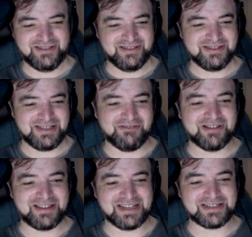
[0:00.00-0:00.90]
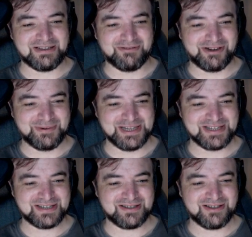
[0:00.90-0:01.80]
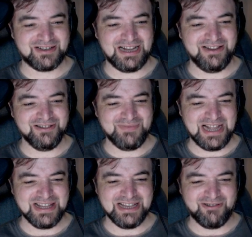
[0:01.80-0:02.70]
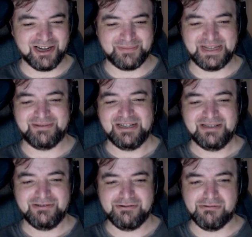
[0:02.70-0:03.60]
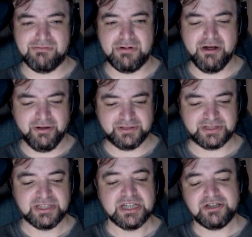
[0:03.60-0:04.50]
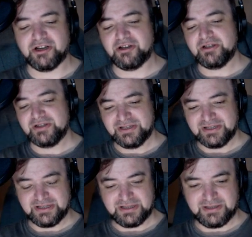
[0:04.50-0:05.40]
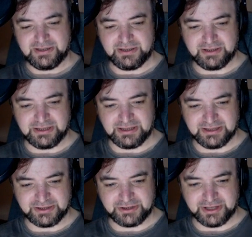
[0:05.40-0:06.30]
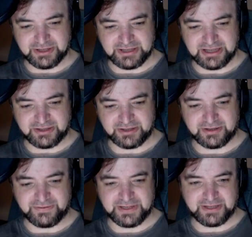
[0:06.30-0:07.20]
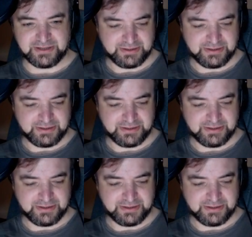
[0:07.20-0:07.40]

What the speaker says: Someone thinks I want to be a Scott Manley, you want to be. No, not. No. Oh, let's change that surface.